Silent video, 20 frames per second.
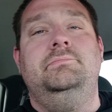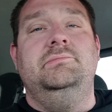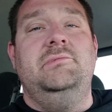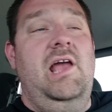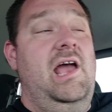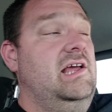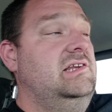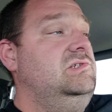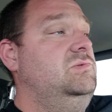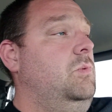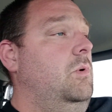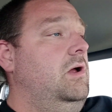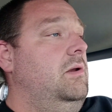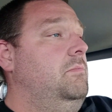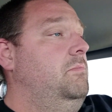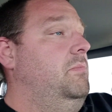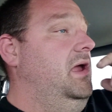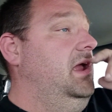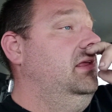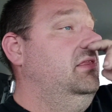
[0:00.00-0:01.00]
That's
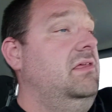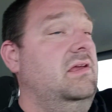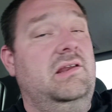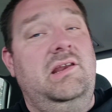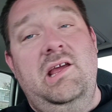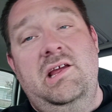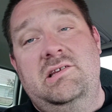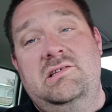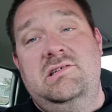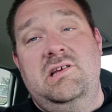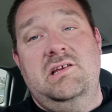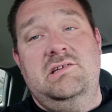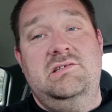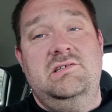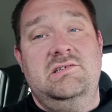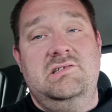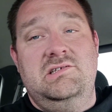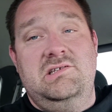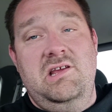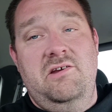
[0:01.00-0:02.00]
one big thing that
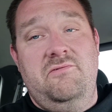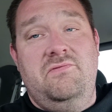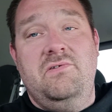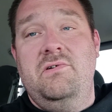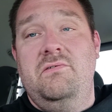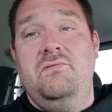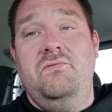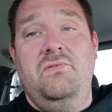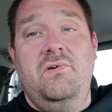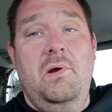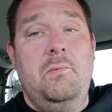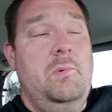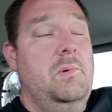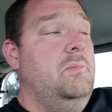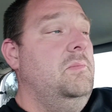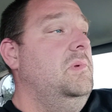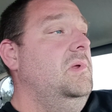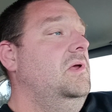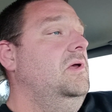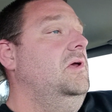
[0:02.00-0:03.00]
sets us different from
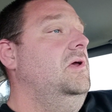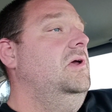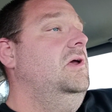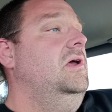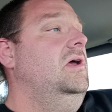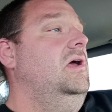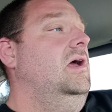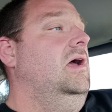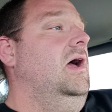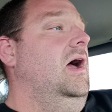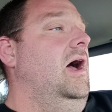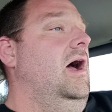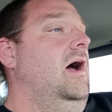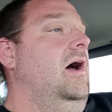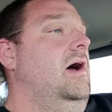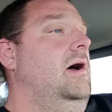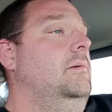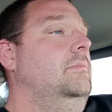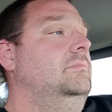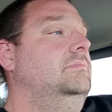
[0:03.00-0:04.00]
them.
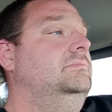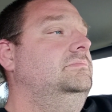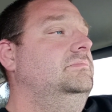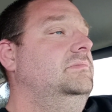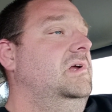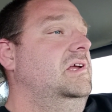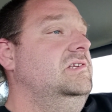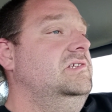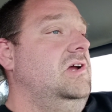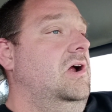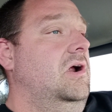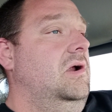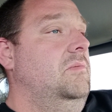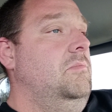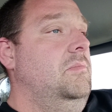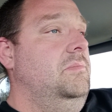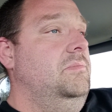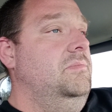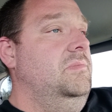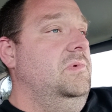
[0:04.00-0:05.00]
As our,
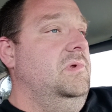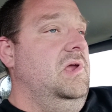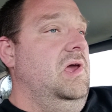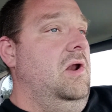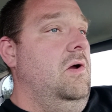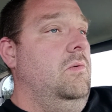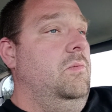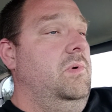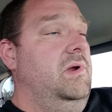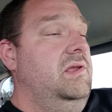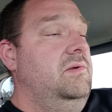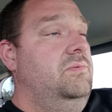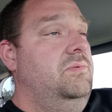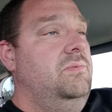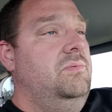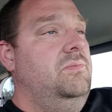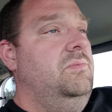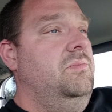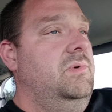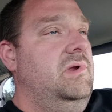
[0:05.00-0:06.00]

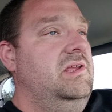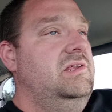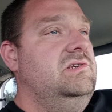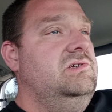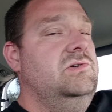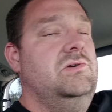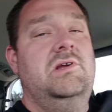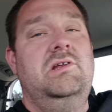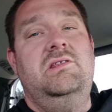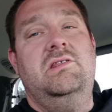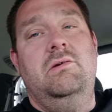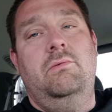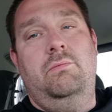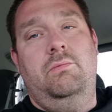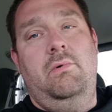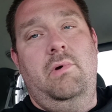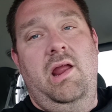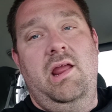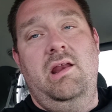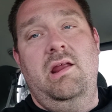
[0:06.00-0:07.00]
we treat the
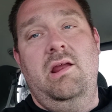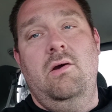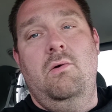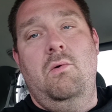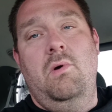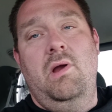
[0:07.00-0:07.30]
radio